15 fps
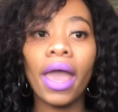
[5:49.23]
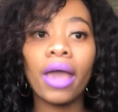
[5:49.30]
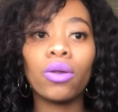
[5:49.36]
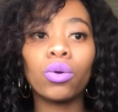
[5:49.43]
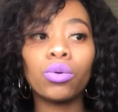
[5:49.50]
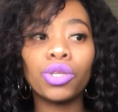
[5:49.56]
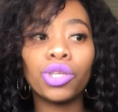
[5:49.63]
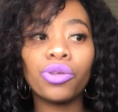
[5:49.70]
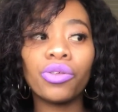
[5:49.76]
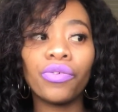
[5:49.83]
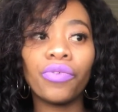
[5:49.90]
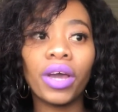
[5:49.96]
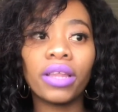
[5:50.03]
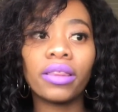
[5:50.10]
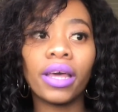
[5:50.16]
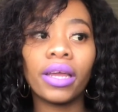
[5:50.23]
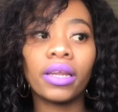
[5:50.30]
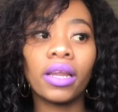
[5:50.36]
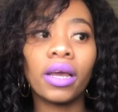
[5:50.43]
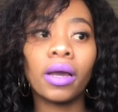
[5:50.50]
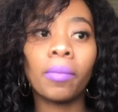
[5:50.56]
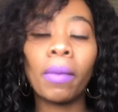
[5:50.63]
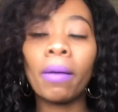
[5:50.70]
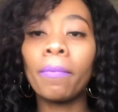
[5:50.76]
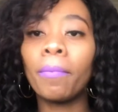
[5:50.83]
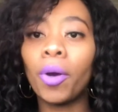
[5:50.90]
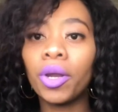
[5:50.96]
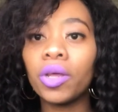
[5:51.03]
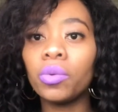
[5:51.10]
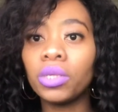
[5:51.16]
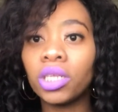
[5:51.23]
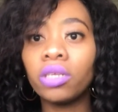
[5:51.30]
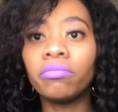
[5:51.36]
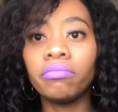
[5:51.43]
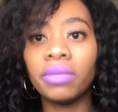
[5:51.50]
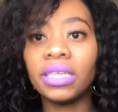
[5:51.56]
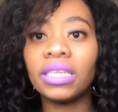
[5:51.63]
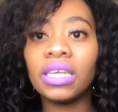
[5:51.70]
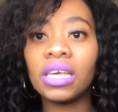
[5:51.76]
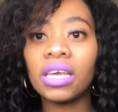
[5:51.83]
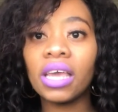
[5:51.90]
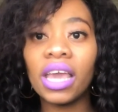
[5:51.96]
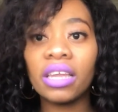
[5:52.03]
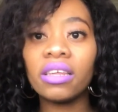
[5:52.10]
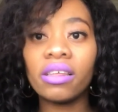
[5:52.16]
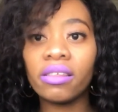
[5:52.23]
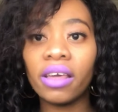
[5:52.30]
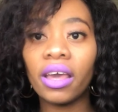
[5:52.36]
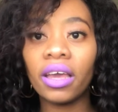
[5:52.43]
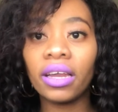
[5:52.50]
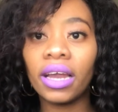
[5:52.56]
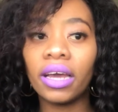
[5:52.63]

And also the fact that my body wasn't missing anything.